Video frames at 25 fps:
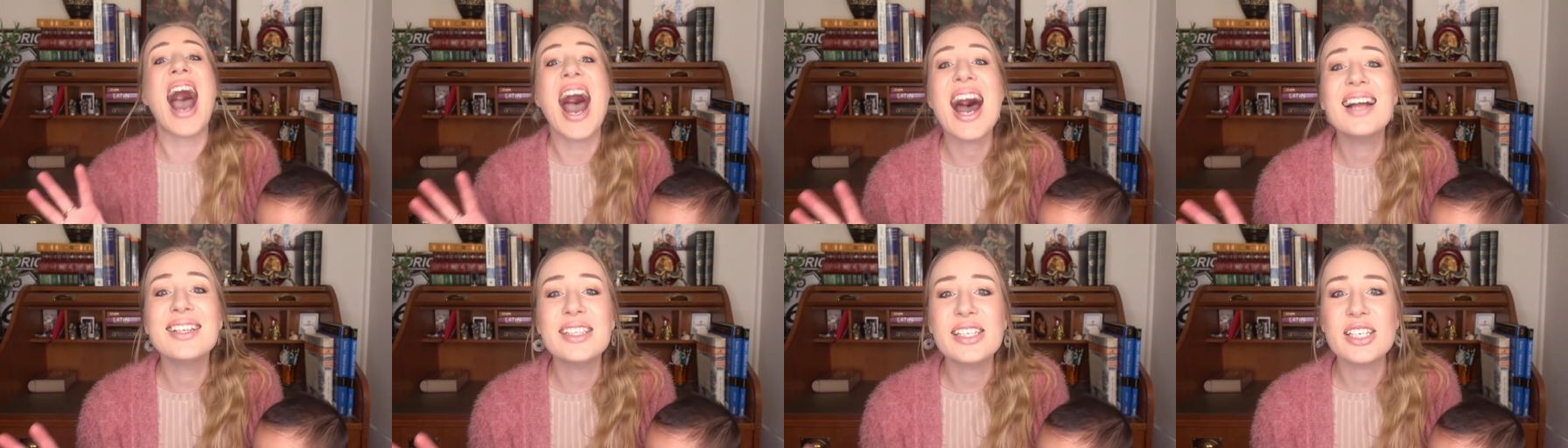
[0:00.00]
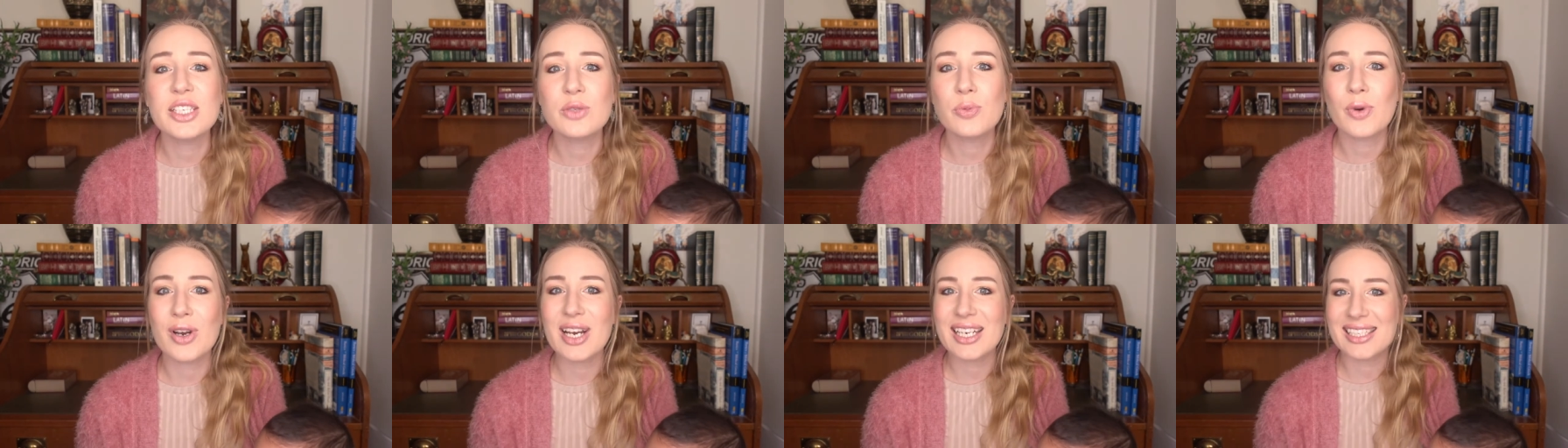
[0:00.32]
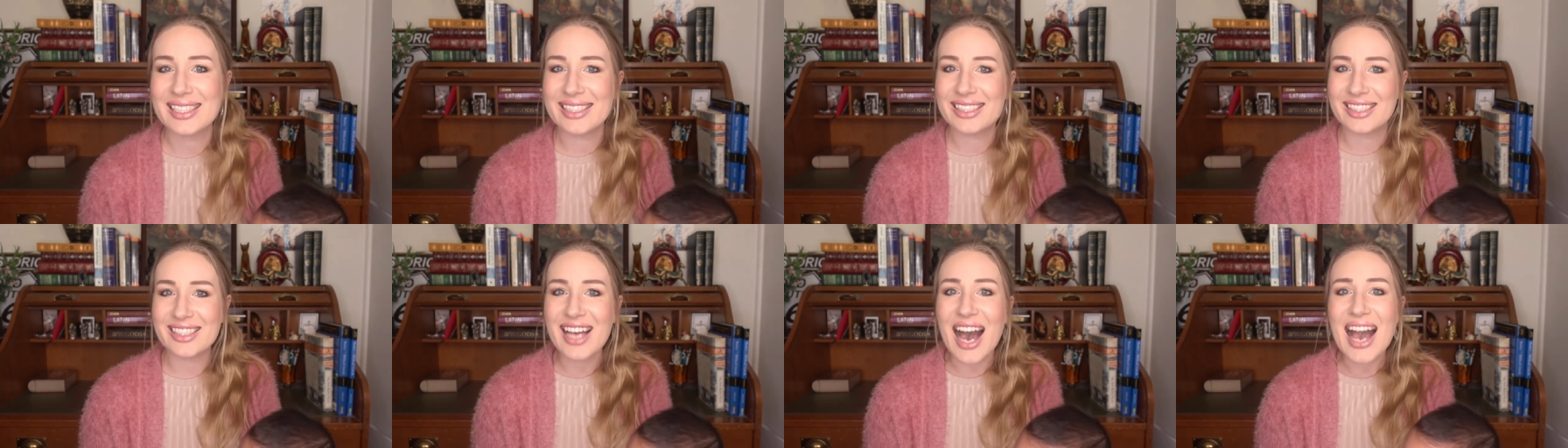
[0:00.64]
hunters were
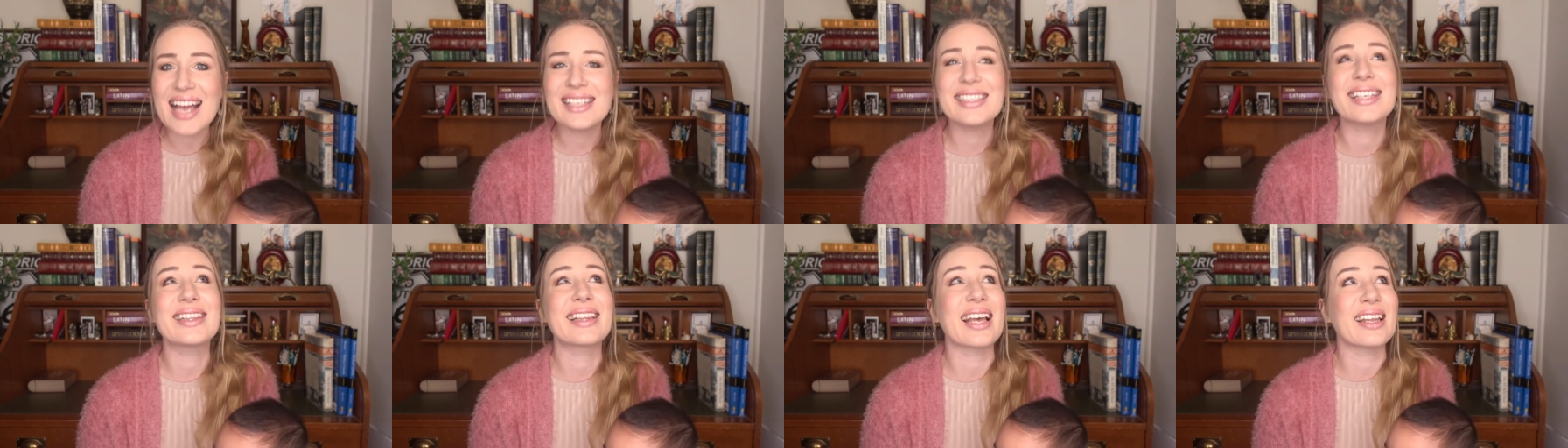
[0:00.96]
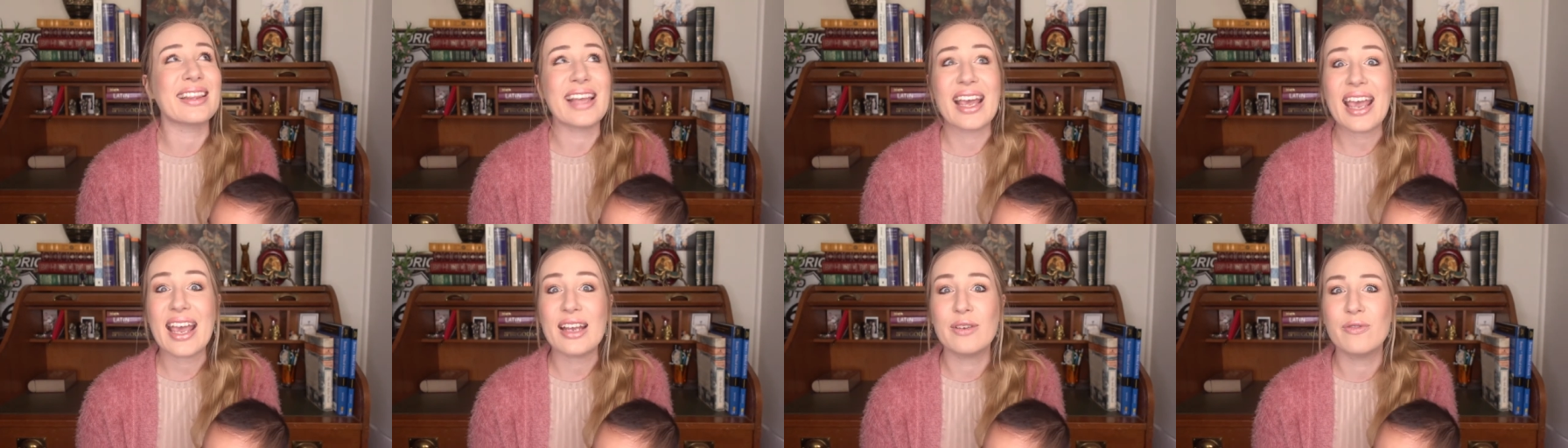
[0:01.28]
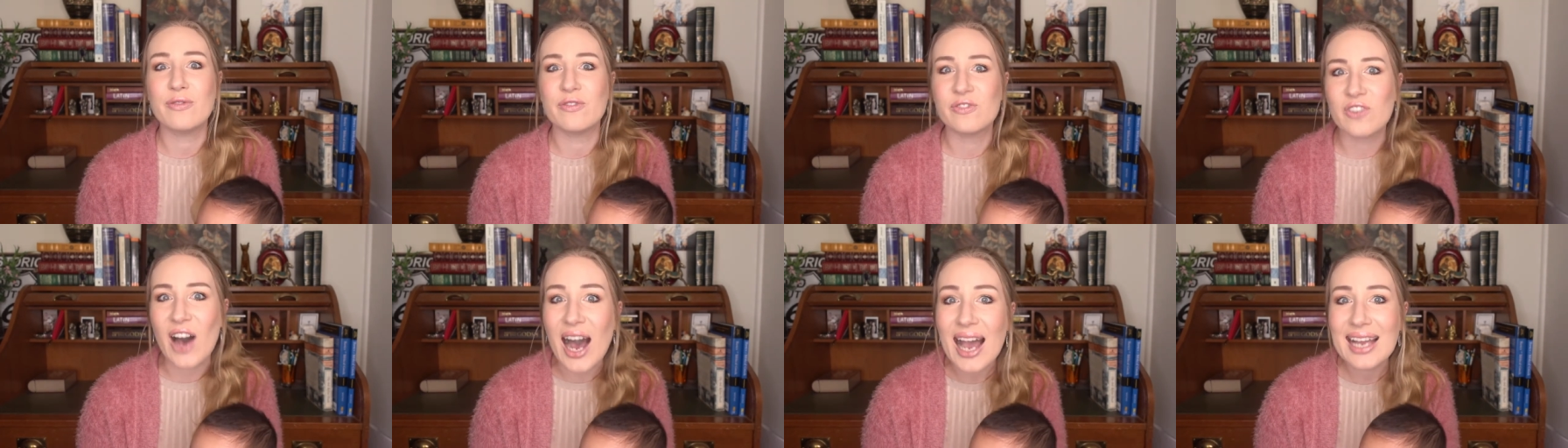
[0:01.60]
excited that they had
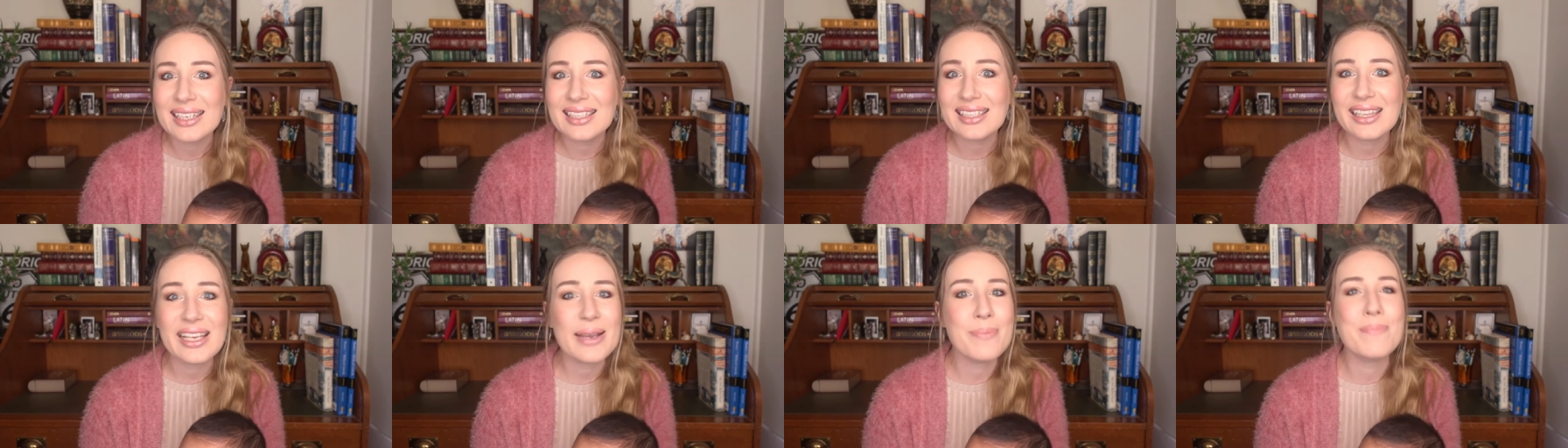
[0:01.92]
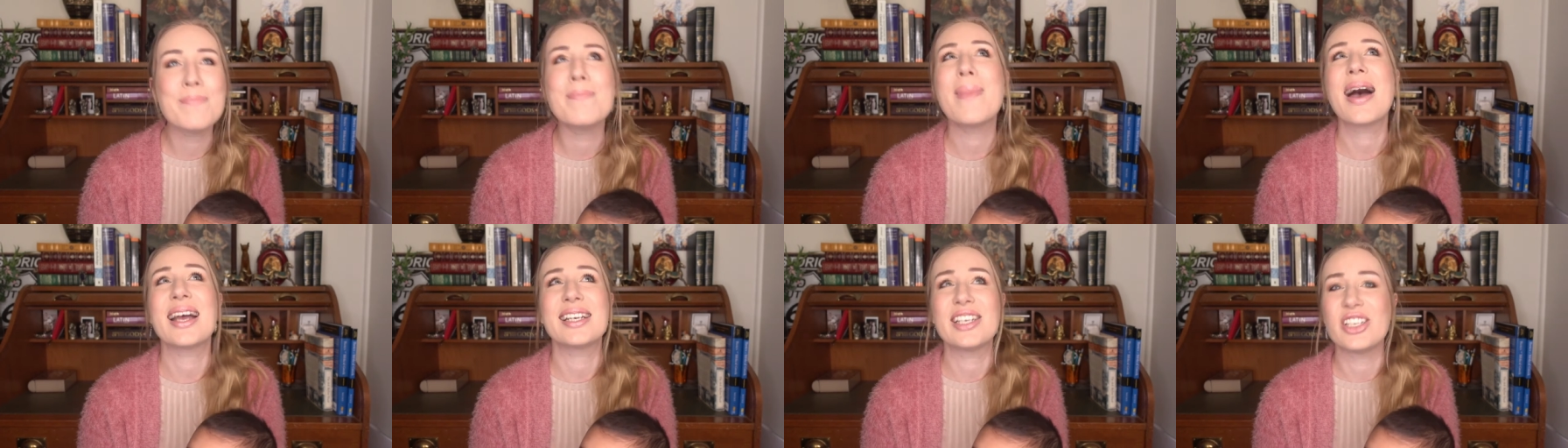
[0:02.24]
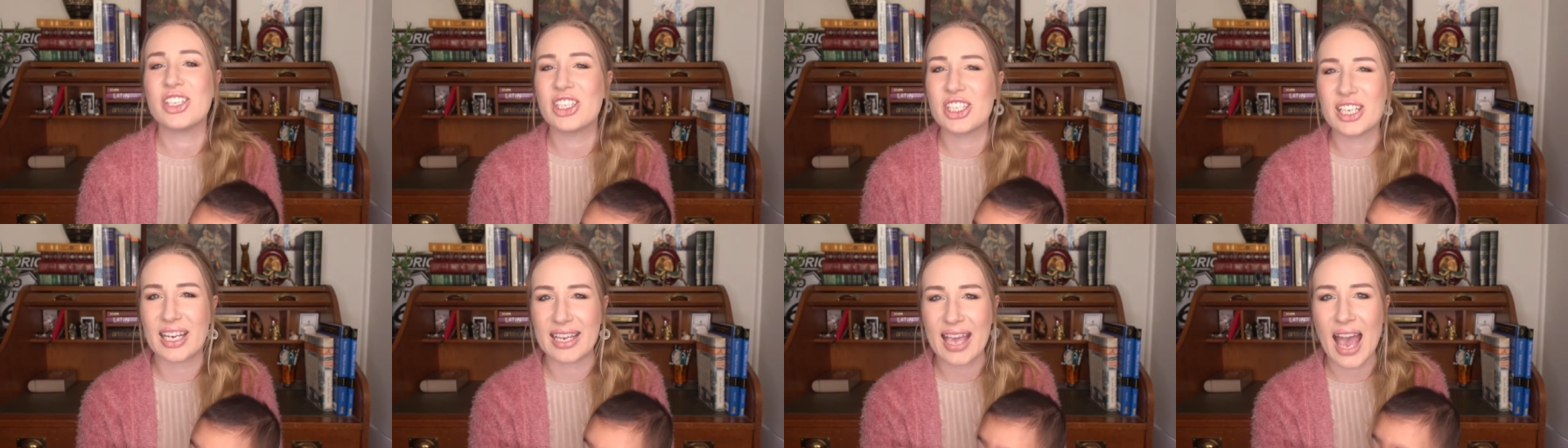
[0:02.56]
finally
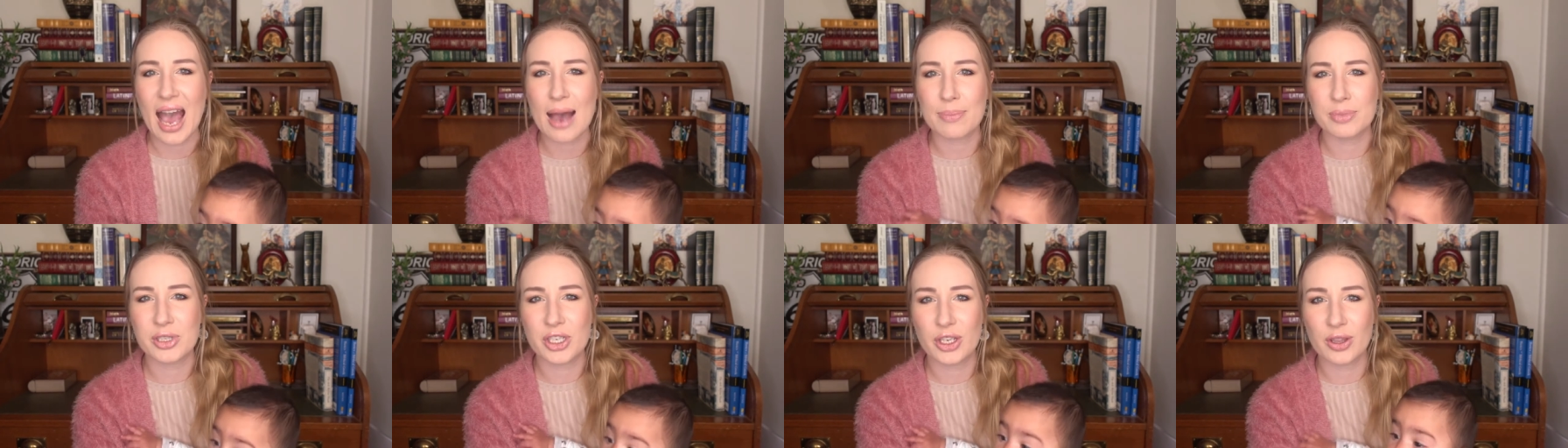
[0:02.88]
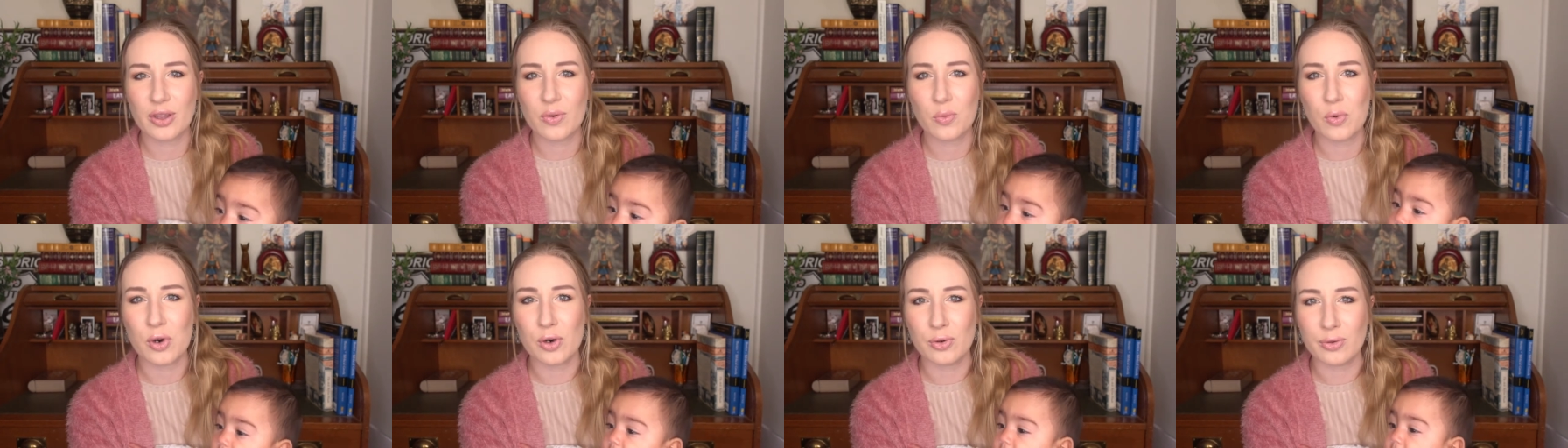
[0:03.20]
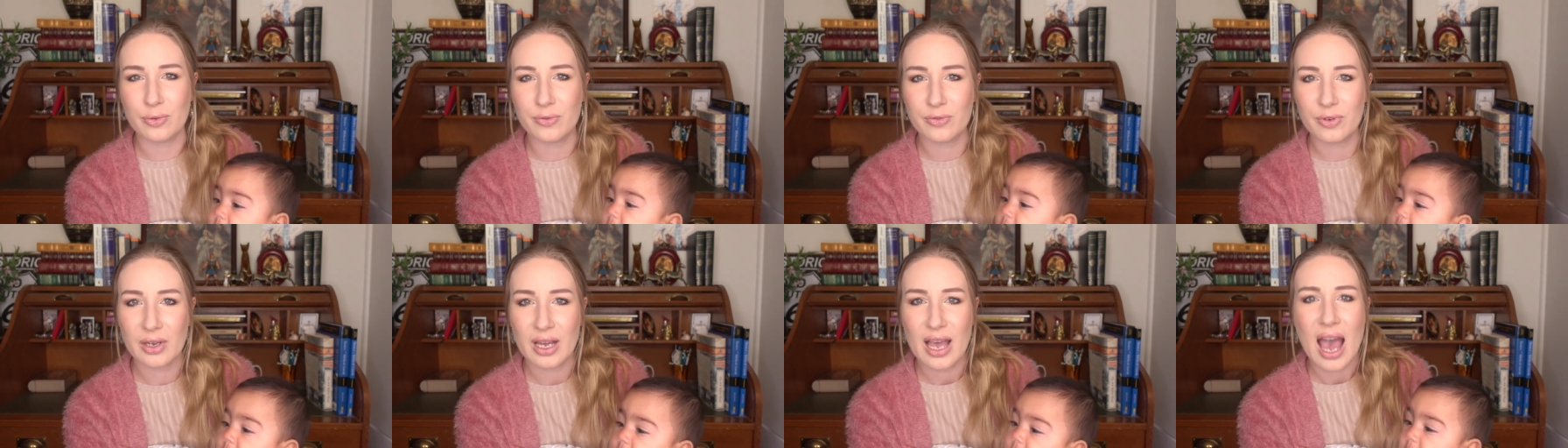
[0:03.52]
managed to capture the
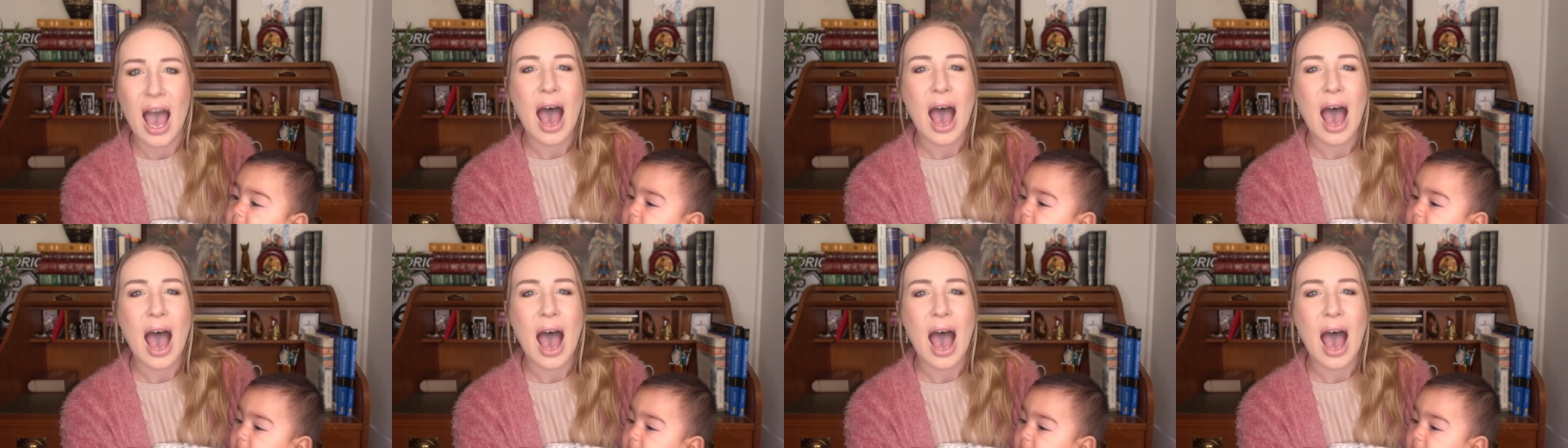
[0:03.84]
wolf.